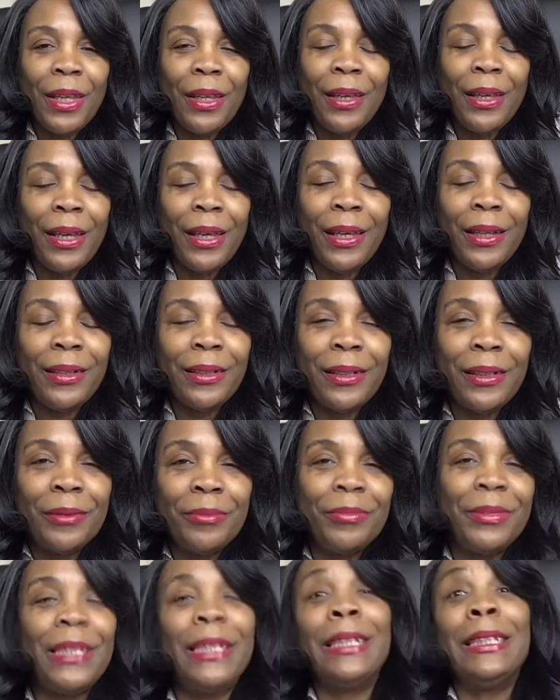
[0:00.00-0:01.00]
And
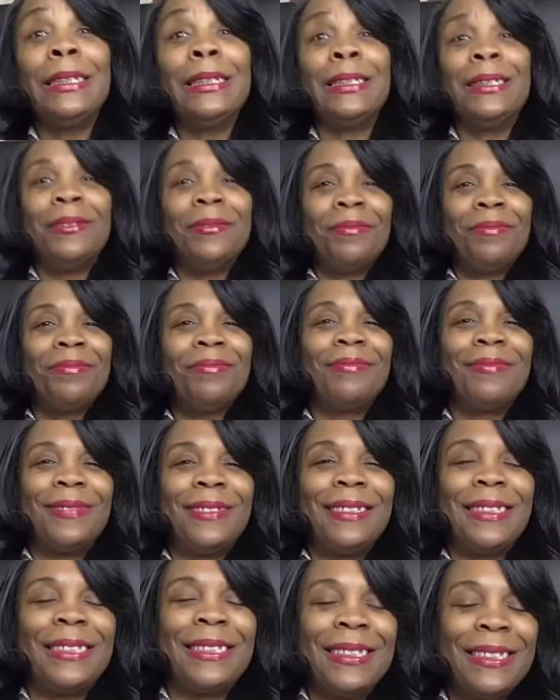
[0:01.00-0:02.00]
it is
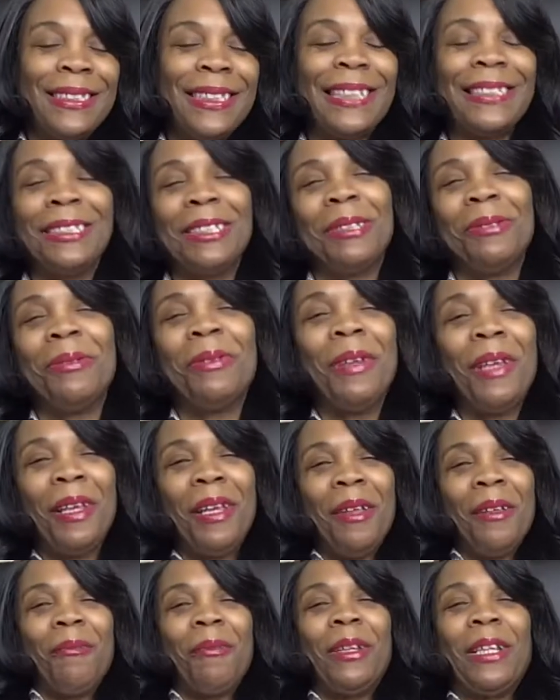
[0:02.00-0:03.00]
this. That's it.
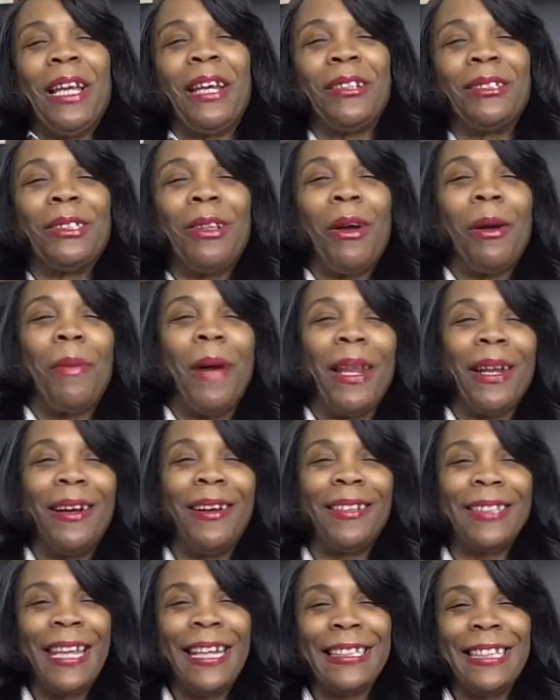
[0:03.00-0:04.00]
We're not gonna talk about
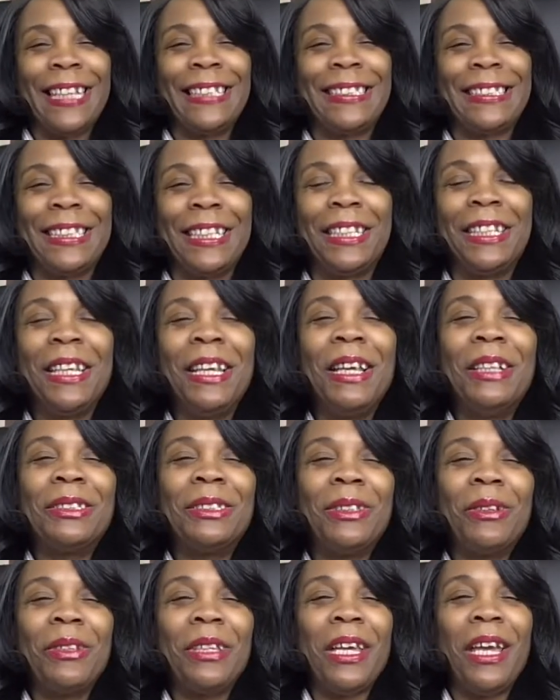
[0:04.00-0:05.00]
all that. That's it.
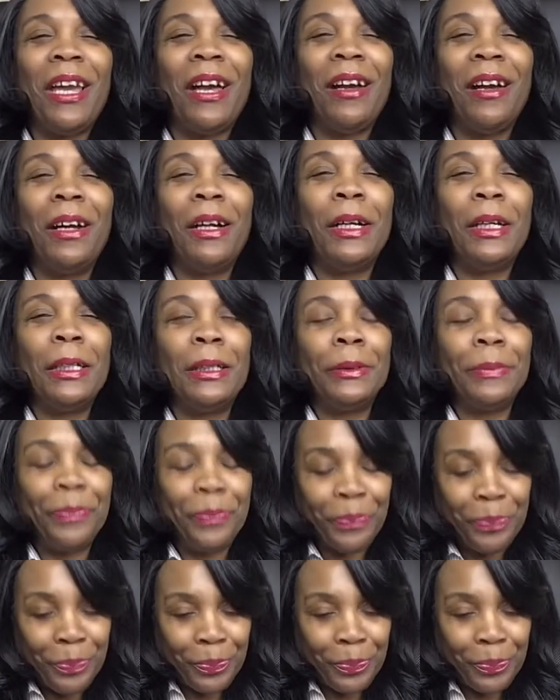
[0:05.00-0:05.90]
So yeah.